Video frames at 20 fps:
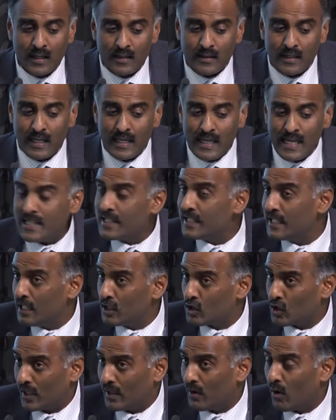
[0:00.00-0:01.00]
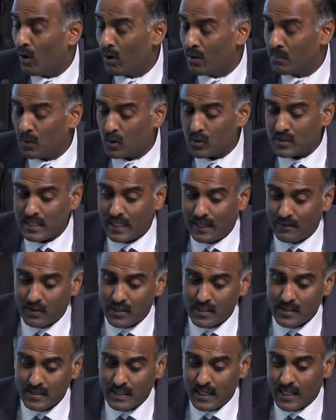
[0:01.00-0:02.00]
The ECG, all books have
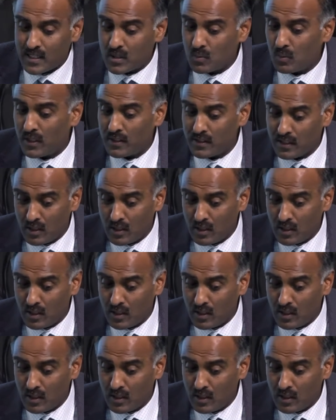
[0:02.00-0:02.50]
it as S1,